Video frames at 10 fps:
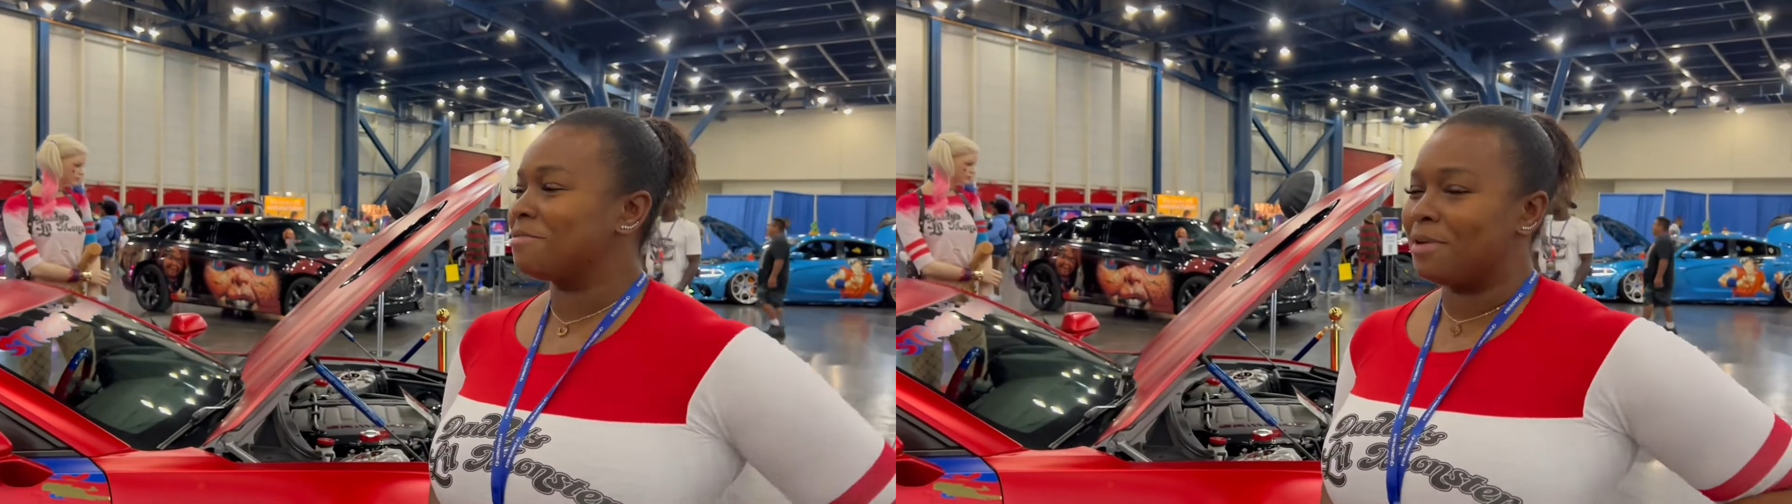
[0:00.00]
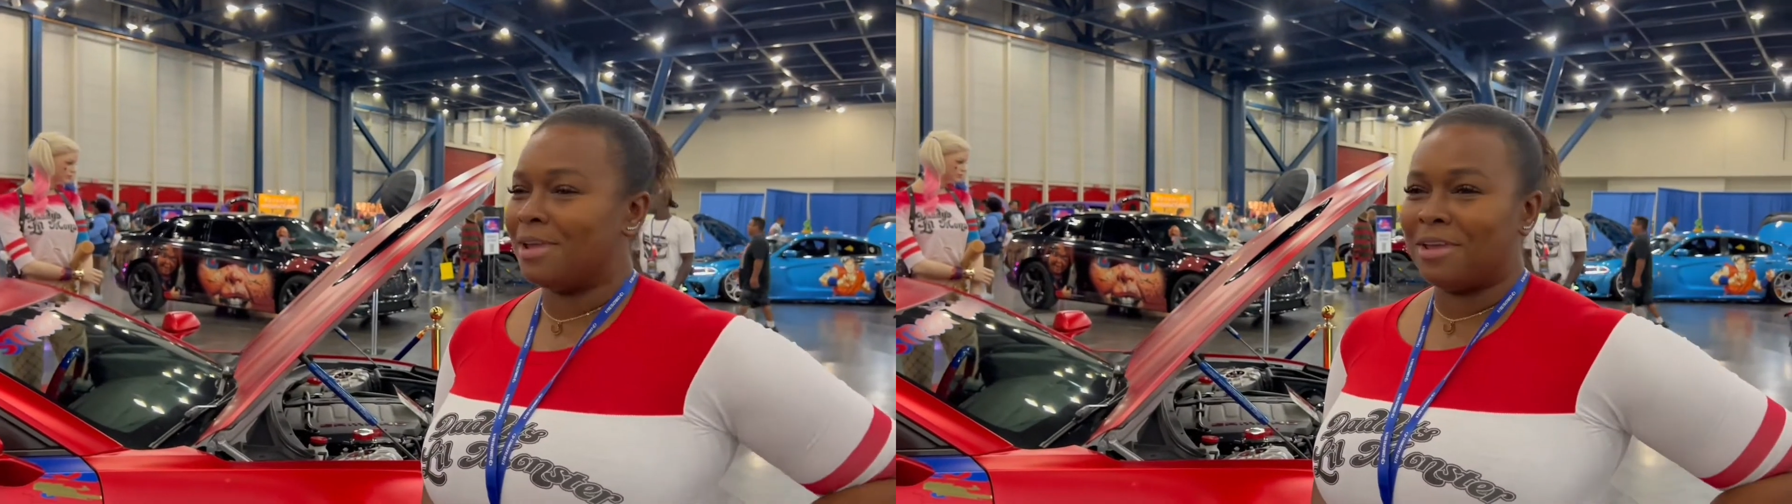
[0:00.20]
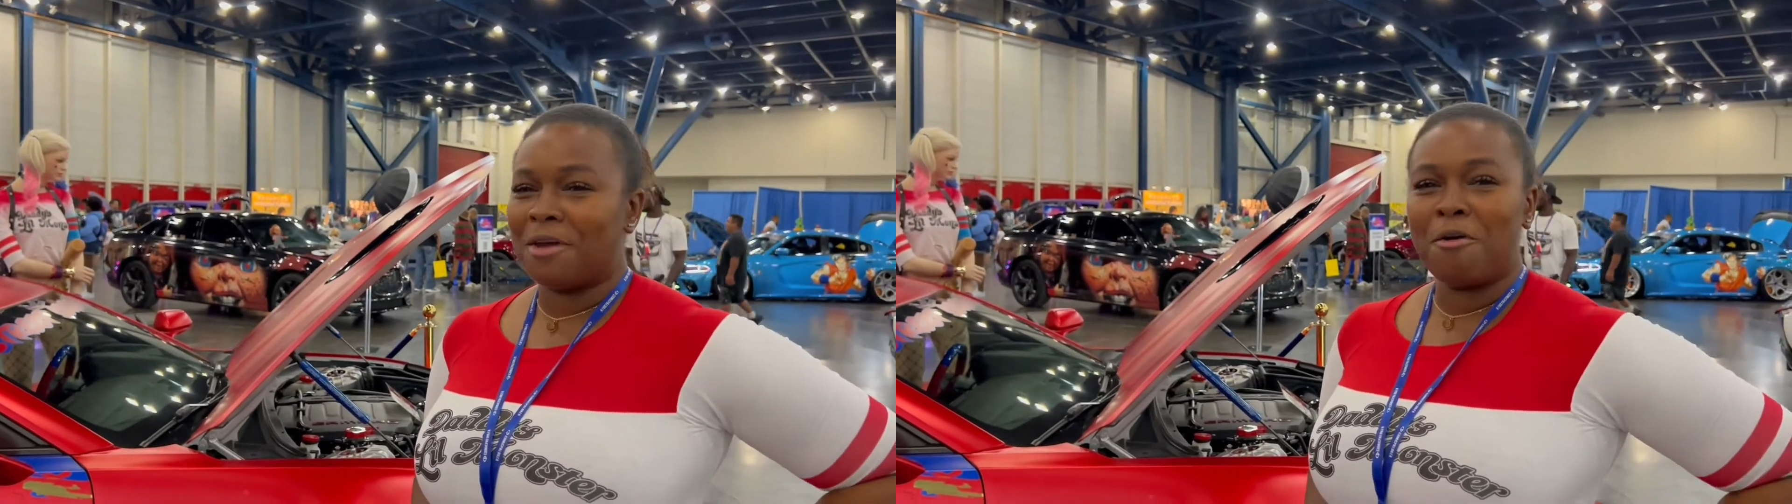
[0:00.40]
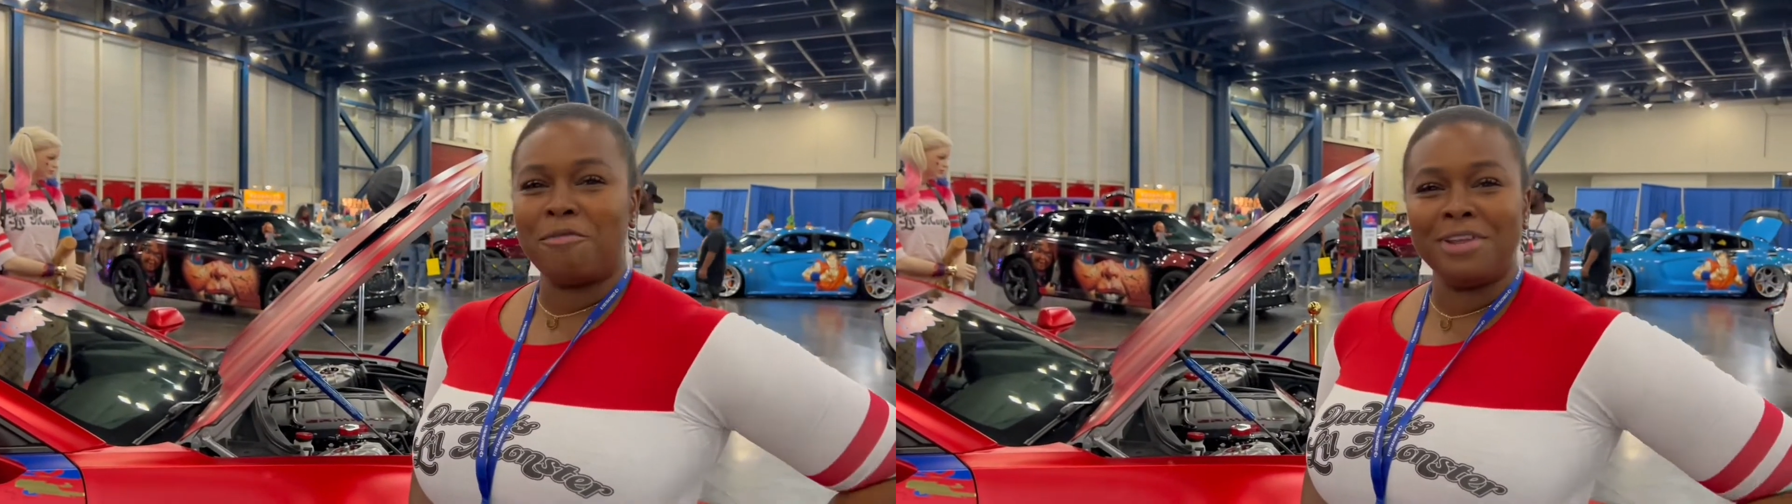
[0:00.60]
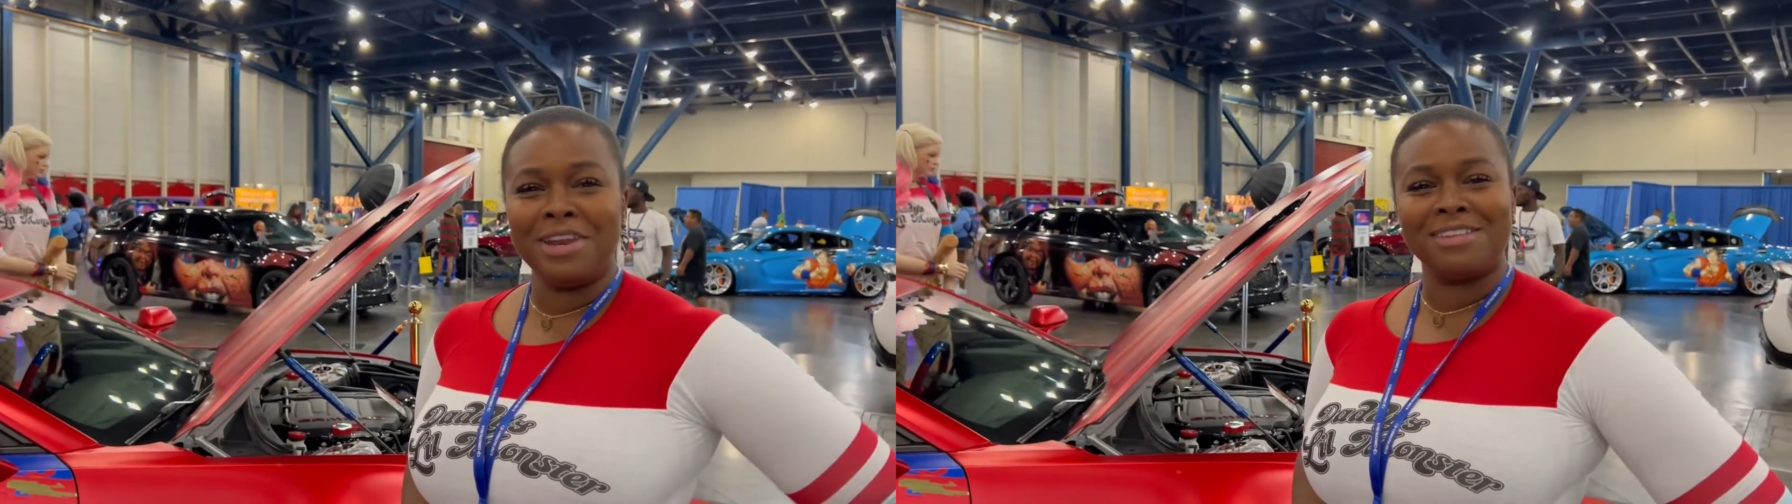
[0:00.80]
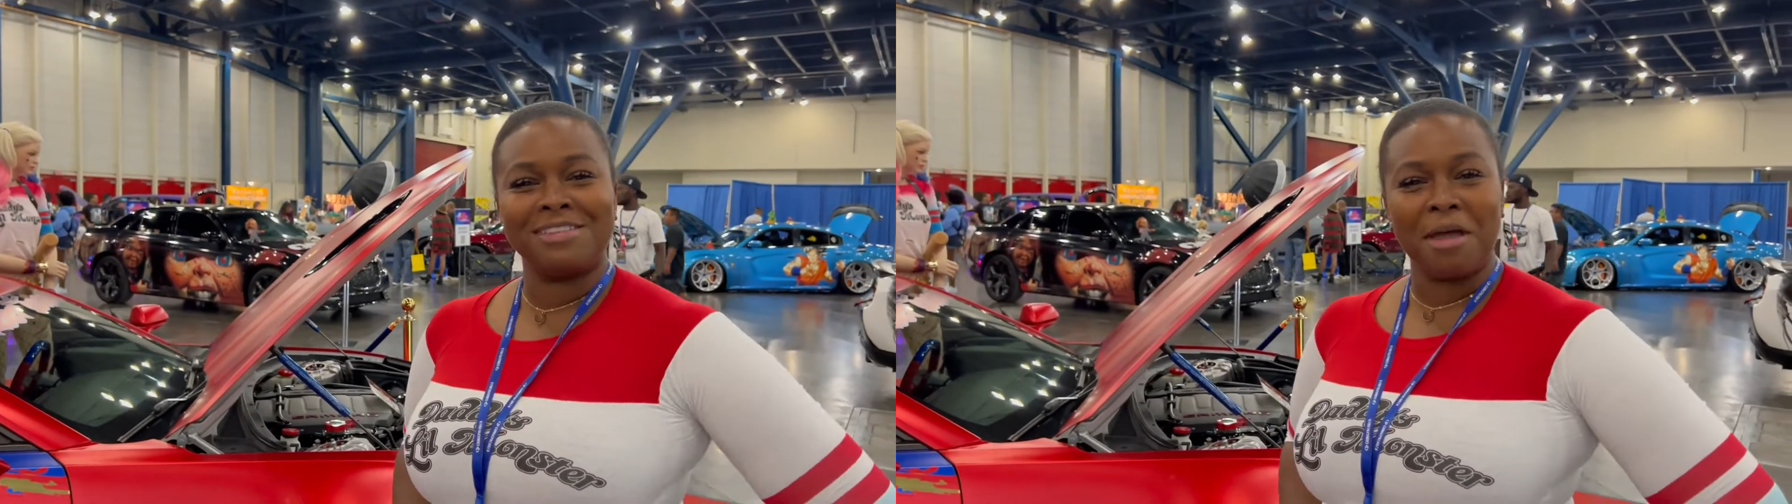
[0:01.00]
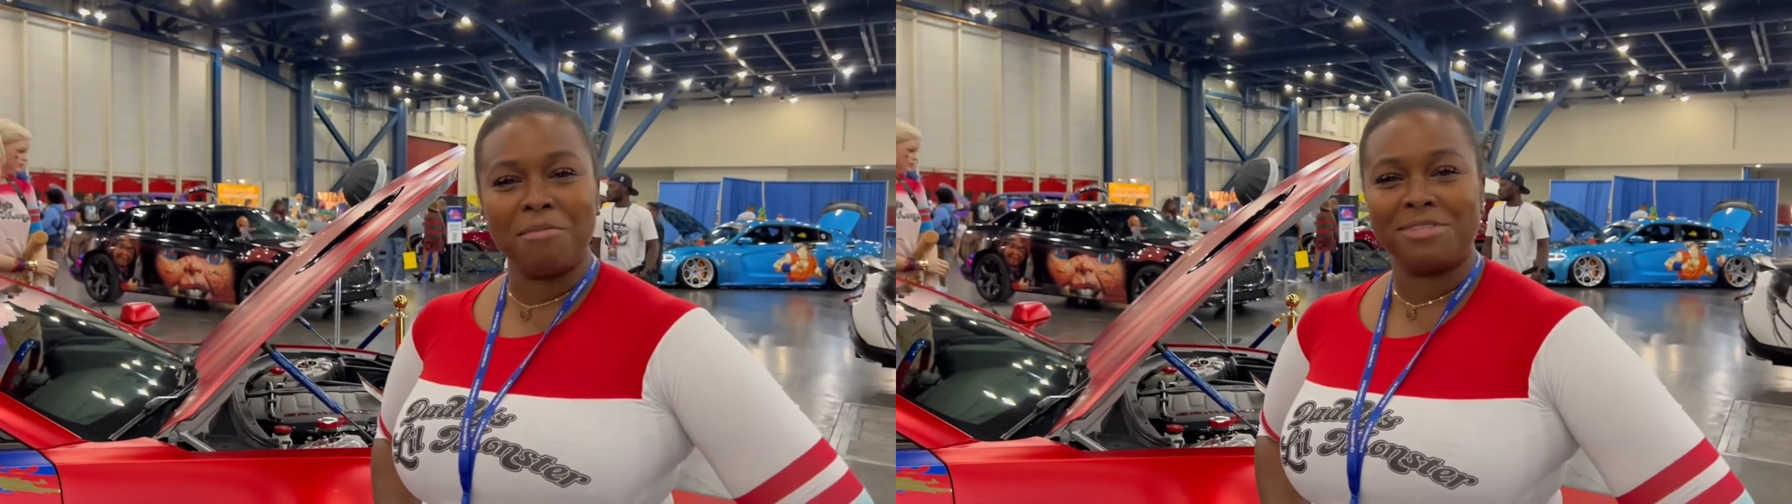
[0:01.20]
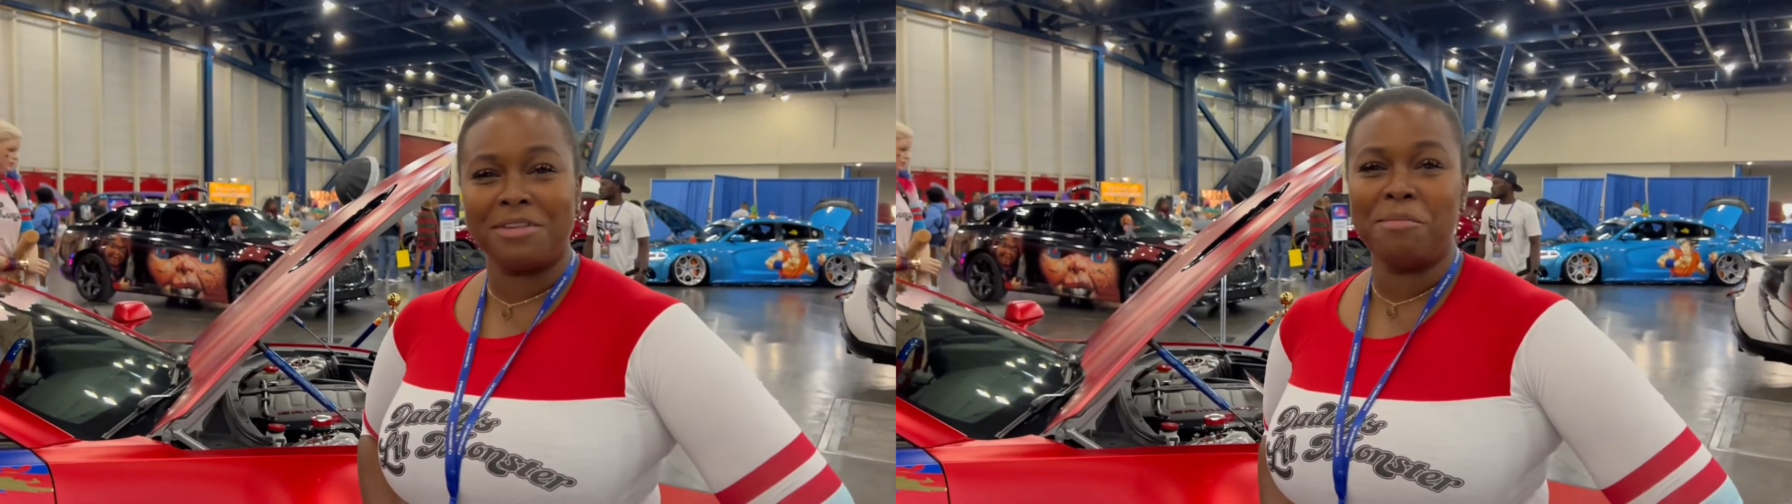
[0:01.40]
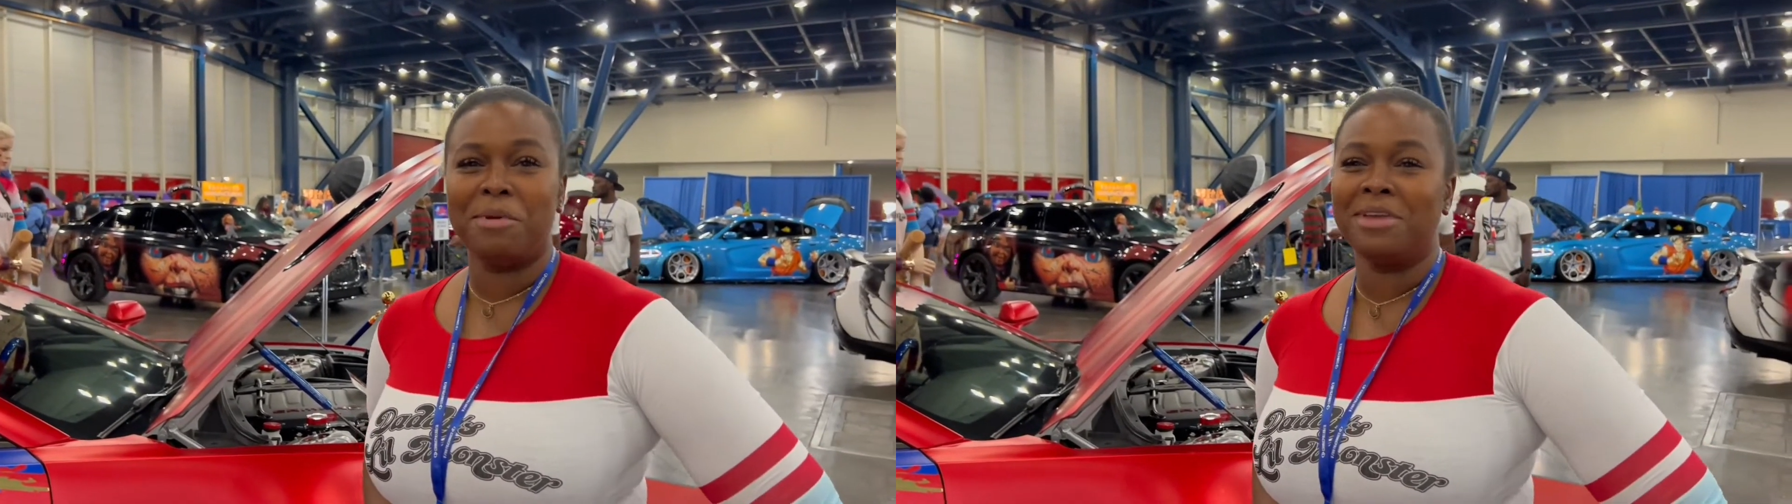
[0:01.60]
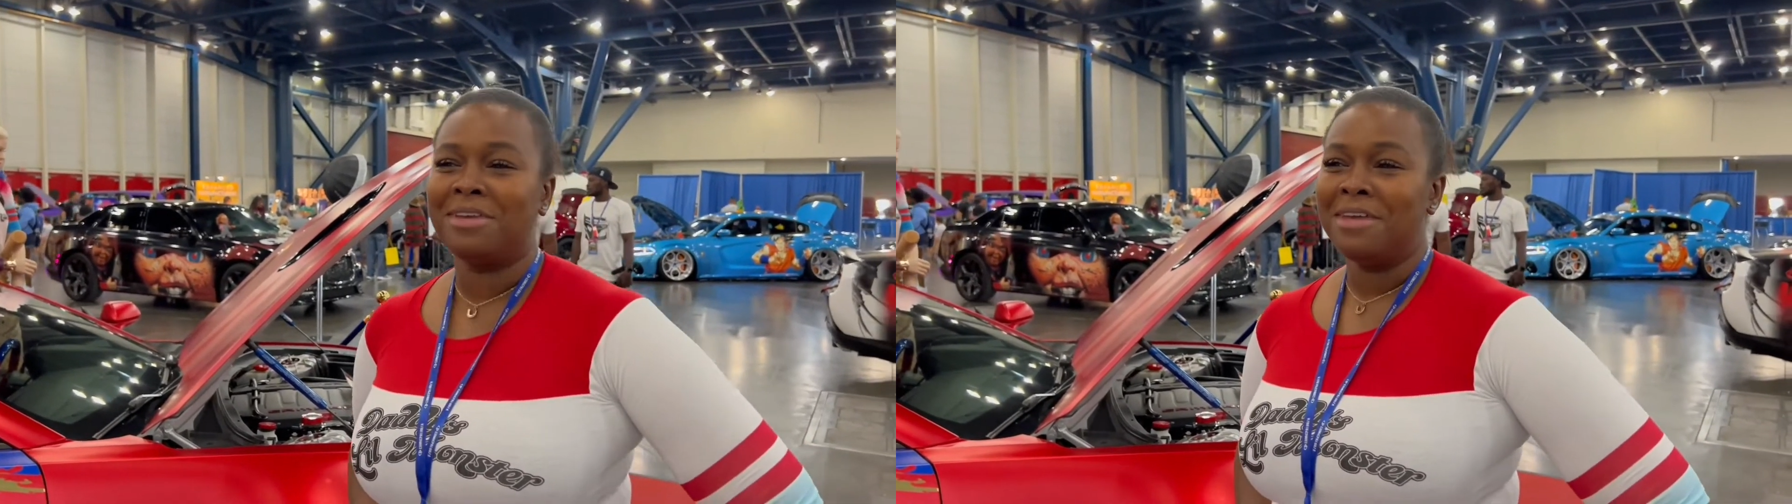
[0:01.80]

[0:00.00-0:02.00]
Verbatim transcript: And hopefully next time you see me,